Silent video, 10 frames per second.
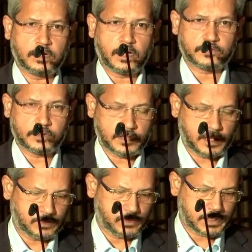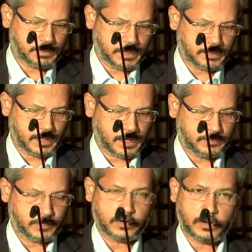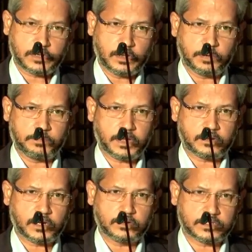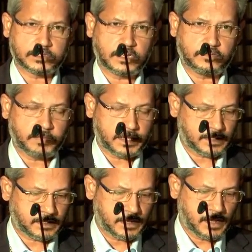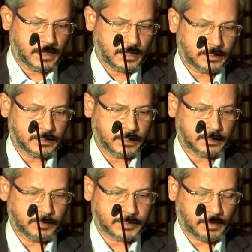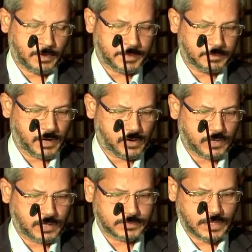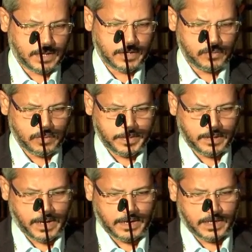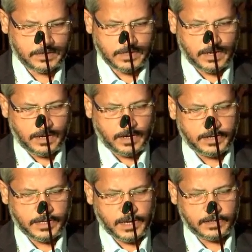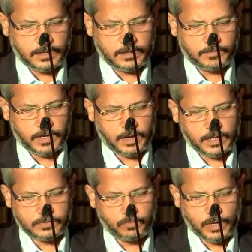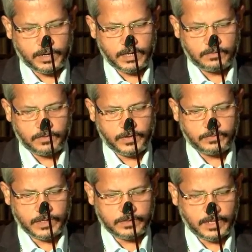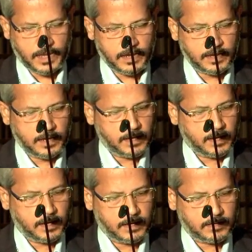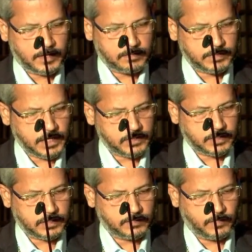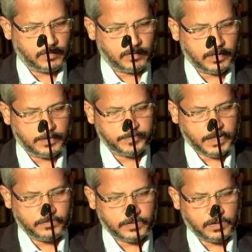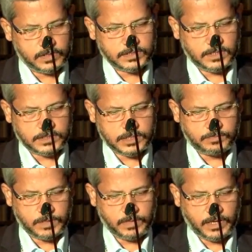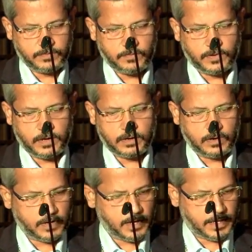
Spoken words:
after doing the PCI. If you're not prepared to address the left main, then there will be suboptimal outcome. The current European guidelines indicate class 1 level of evidence A recommendations for physiological assessment by FFR or